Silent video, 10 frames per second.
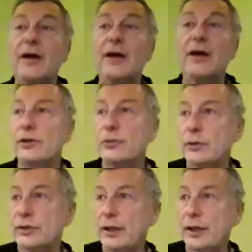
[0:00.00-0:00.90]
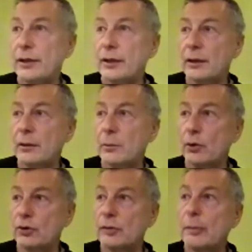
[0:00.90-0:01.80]
but this was the
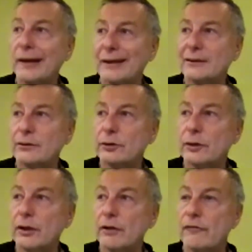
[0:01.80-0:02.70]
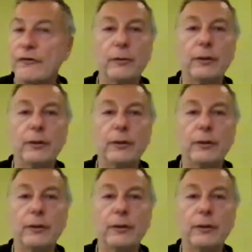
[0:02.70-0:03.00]
most pleasant filming